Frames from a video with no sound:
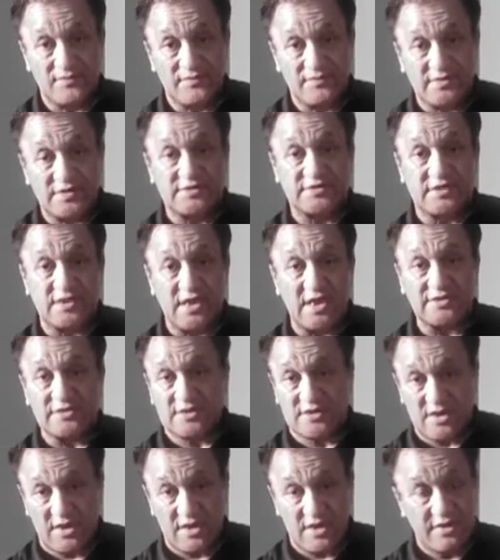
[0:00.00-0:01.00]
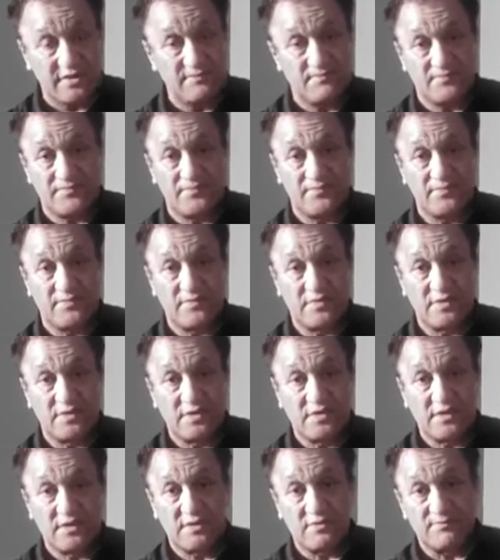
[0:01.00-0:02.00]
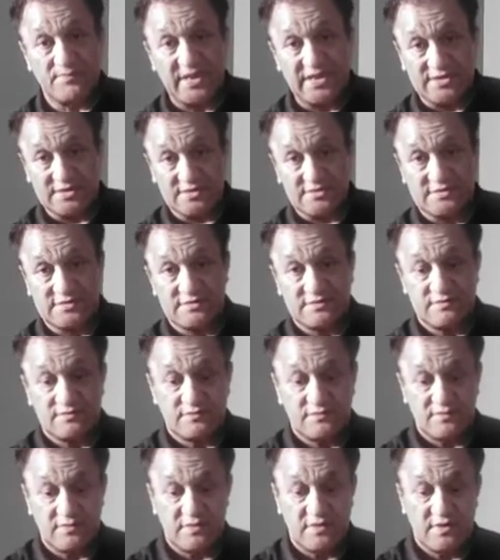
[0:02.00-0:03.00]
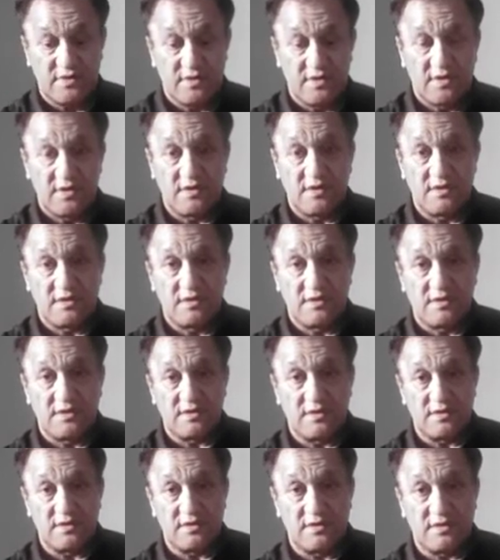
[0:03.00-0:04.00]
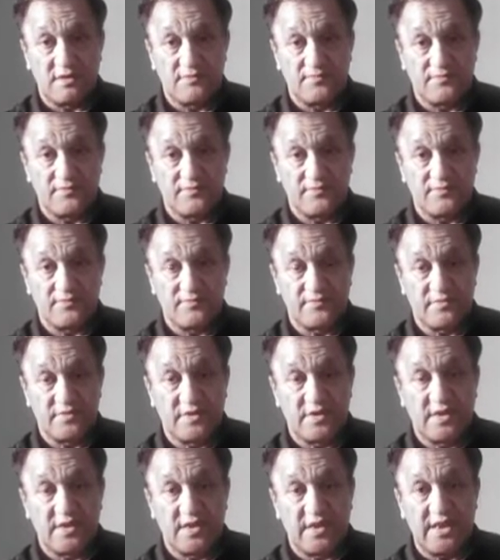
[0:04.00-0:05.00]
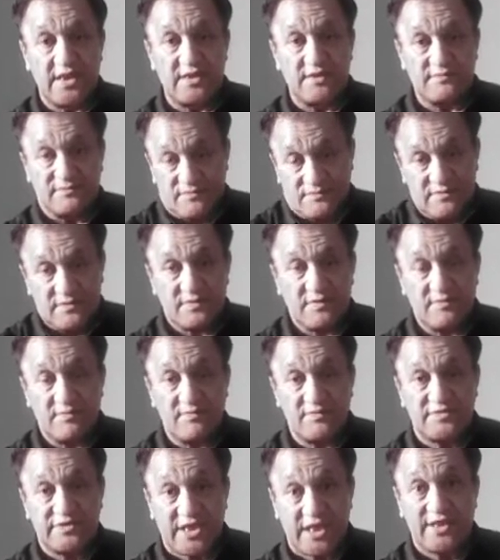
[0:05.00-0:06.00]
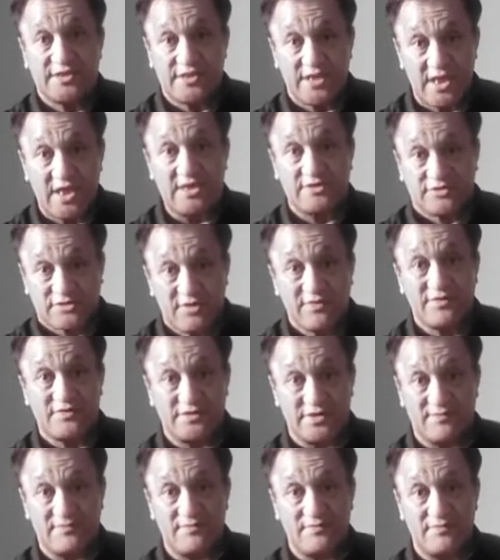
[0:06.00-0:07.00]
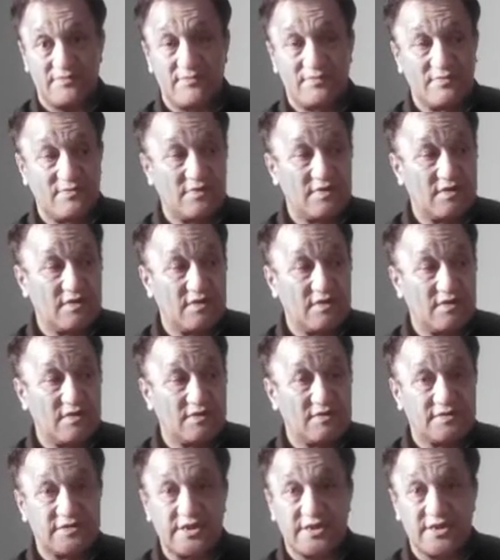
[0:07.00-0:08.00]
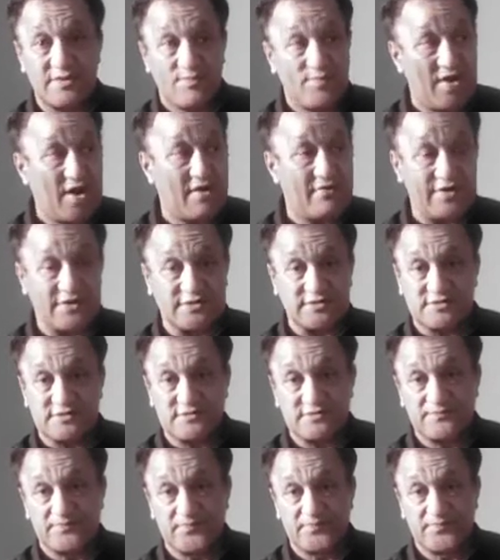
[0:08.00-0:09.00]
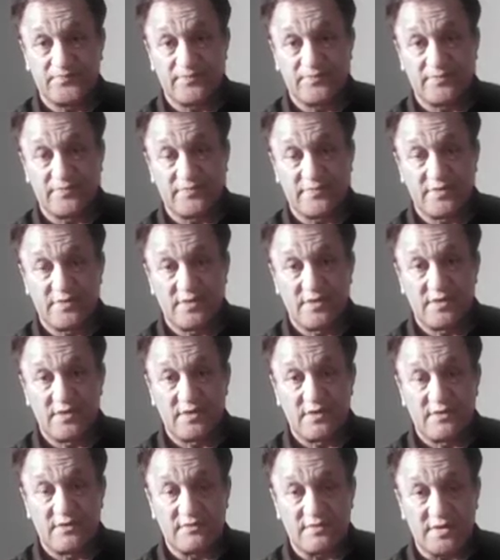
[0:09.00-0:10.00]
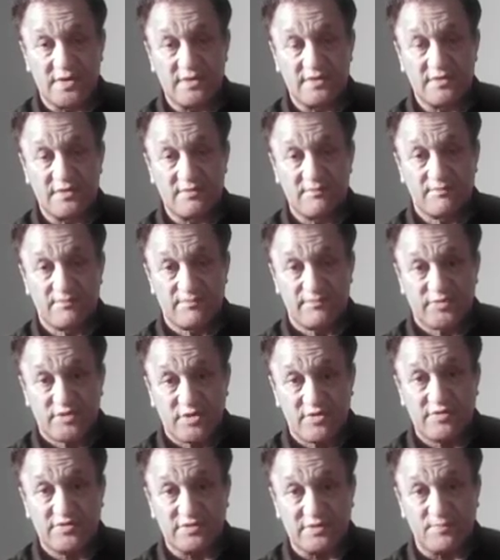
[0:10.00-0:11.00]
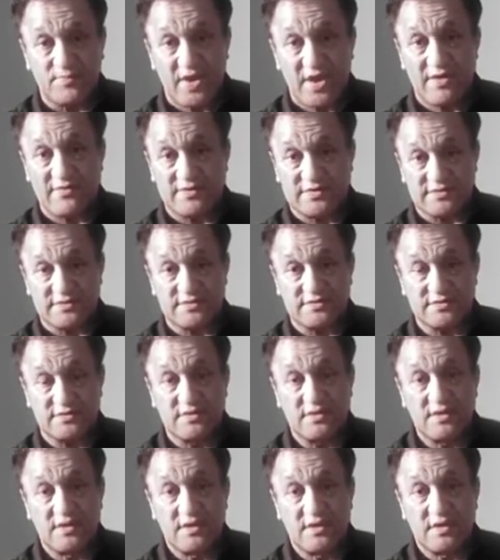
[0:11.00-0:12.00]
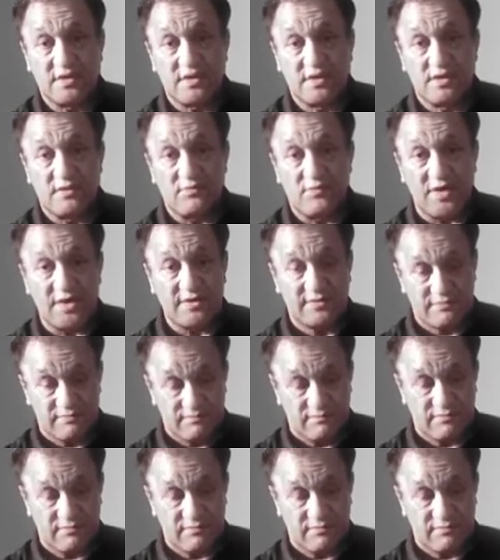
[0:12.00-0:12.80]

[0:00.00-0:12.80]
this other guy, Peters, and there they are, two of them, that are pirates, right? Two of the pirates, one,